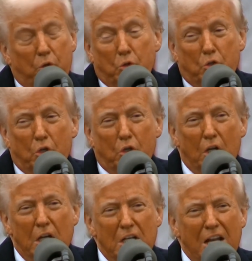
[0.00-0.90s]
We used to
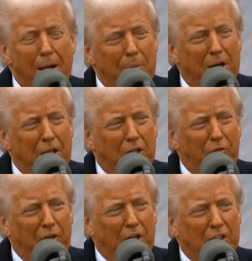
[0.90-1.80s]
dominate the
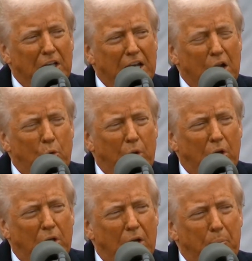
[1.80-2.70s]
field, and now
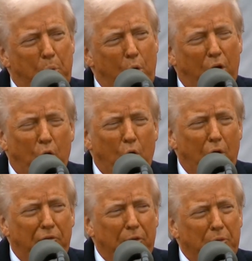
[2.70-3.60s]
we import it
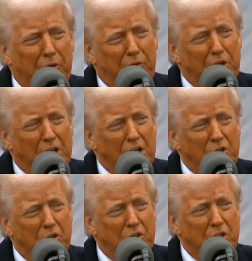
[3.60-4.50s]
all from different
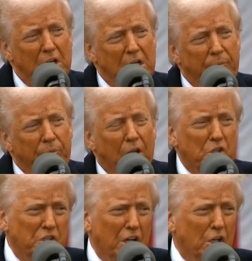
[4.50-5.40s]
countries. A
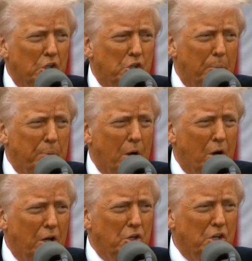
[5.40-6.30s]
single
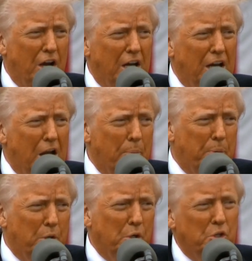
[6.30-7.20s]
shipyard in China now
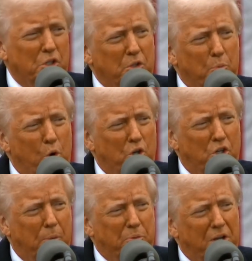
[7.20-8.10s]
produces more
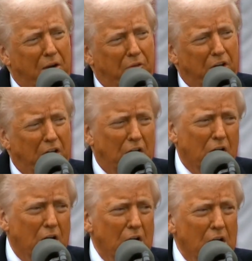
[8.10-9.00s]
ships every
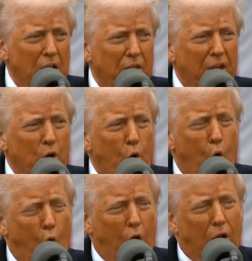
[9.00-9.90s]
year than
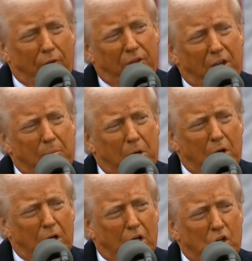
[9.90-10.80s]
all of the
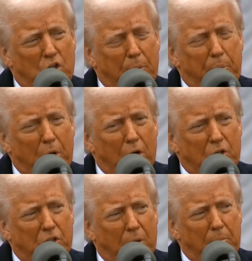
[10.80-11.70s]
American
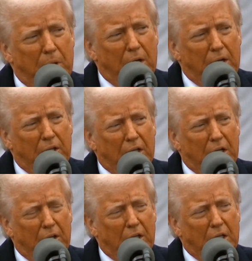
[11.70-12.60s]
shipyards combined.
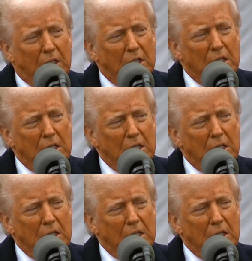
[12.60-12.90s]
Think of that.